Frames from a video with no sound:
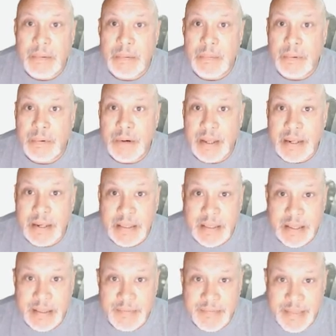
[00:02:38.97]
or
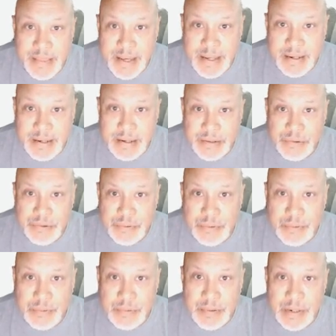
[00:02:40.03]
anything of that
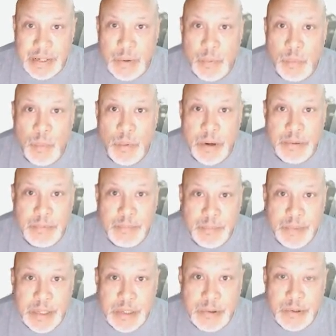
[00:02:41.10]
nature. You know, what
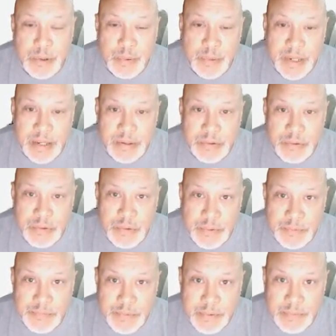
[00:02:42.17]
will you create your
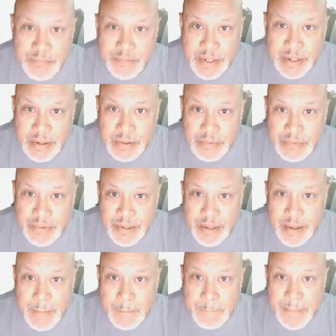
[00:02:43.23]
short form videos
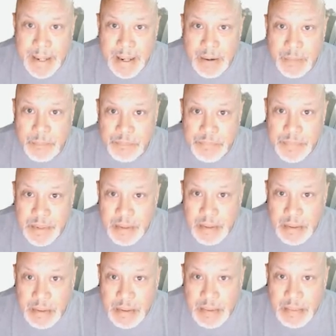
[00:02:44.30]
about?
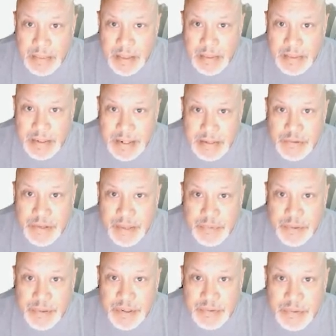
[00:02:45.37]
The next
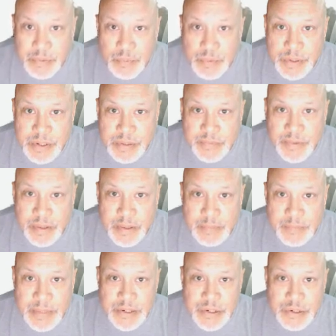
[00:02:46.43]
option is which of the
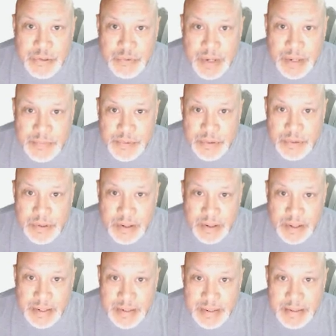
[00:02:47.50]
following best describes your
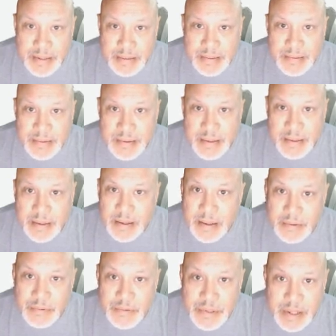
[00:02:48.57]
content.
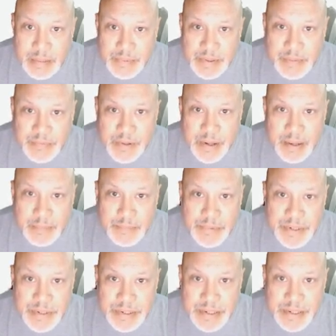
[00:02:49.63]
There's a couple different
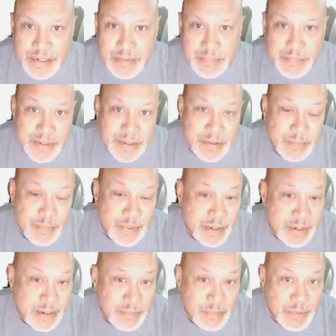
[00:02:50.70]
options here. Pick
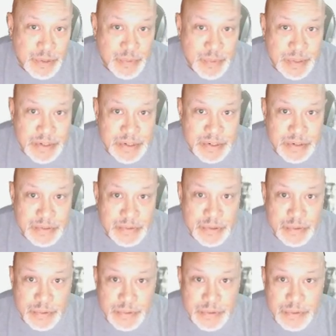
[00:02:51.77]
one, which one suits
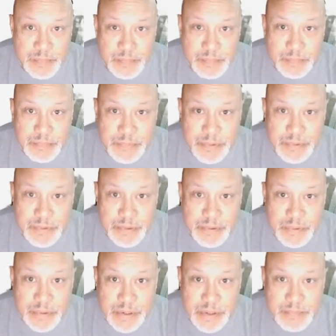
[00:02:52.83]

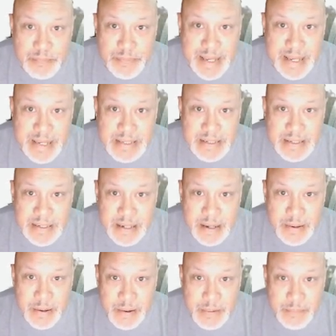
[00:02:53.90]
yours best.
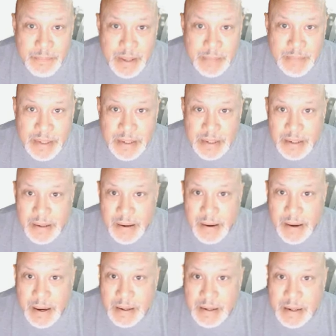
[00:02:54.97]
Probably
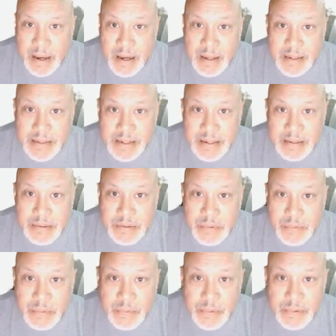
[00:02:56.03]
content
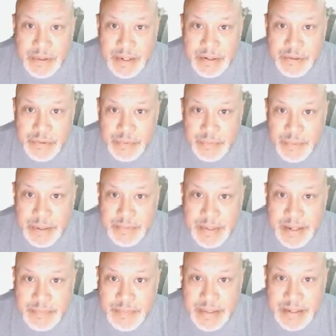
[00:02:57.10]
or niche
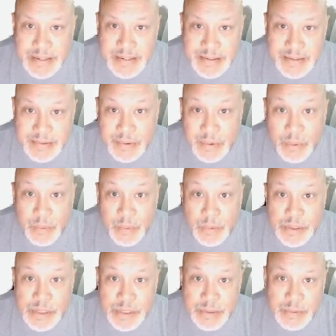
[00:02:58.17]
website. This is an
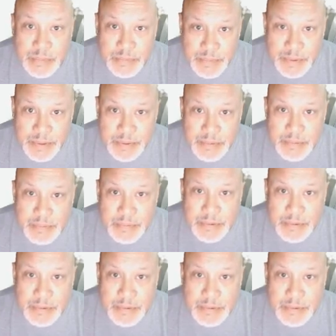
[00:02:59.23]
or, so you're